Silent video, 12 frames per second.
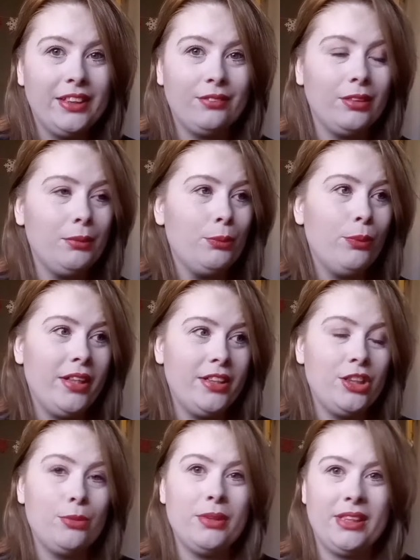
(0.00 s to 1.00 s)
I'm going to be way
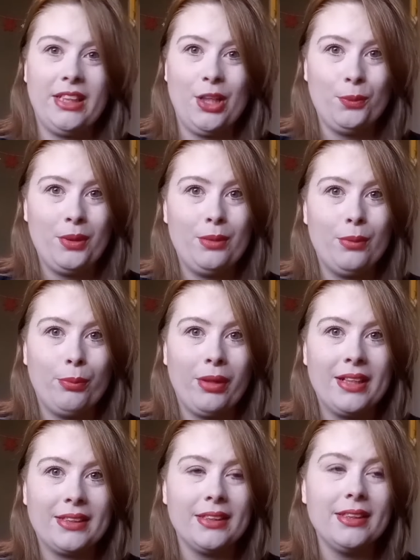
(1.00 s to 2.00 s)
too busy opening my
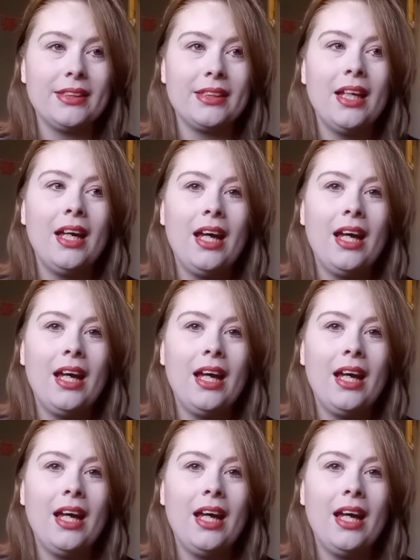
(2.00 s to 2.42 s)
presents.